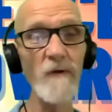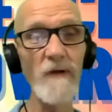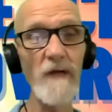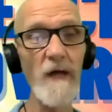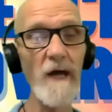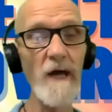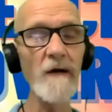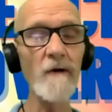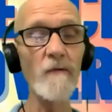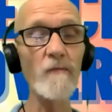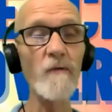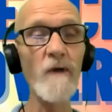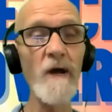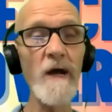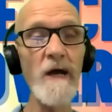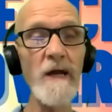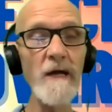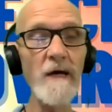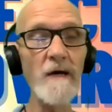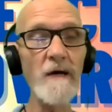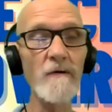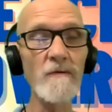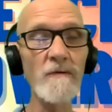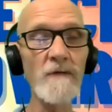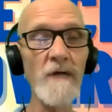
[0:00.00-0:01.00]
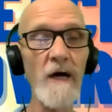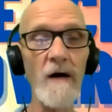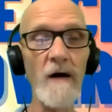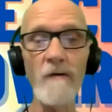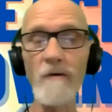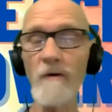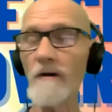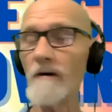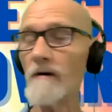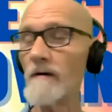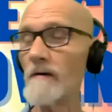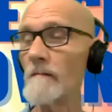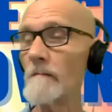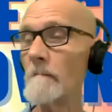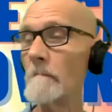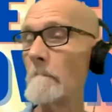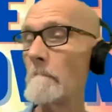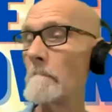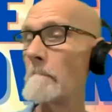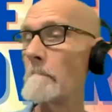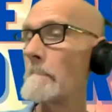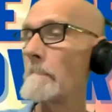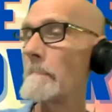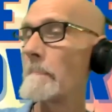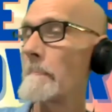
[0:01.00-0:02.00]
like a radio tower.
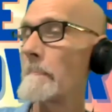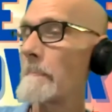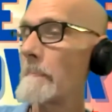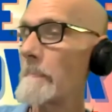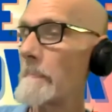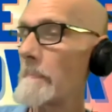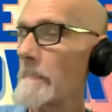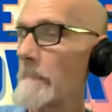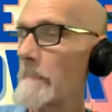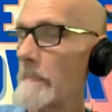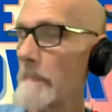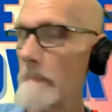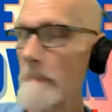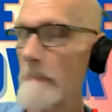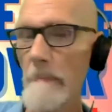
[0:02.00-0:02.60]
No, it's not that